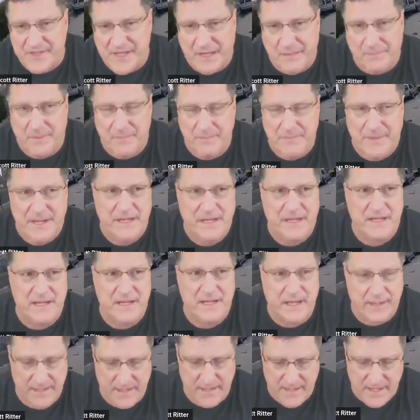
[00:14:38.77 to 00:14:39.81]
set up a meeting
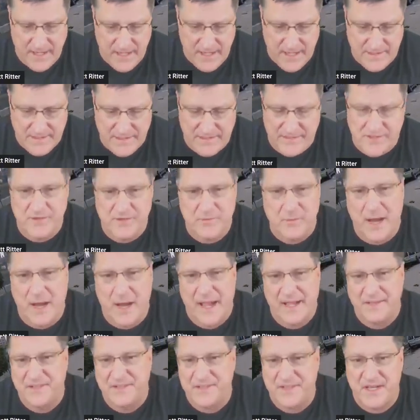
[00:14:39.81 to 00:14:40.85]
yet. And this is
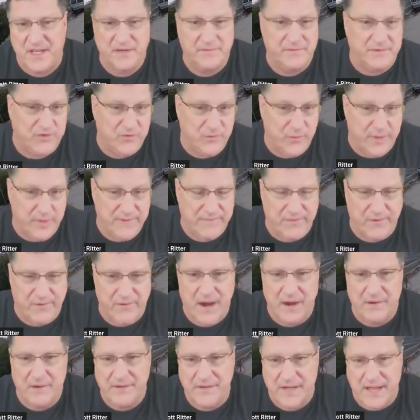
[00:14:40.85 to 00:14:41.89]
why instead of a
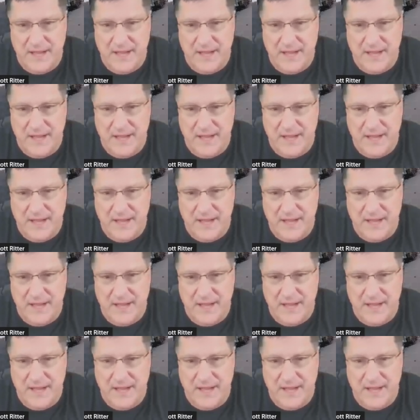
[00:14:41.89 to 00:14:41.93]
24-hour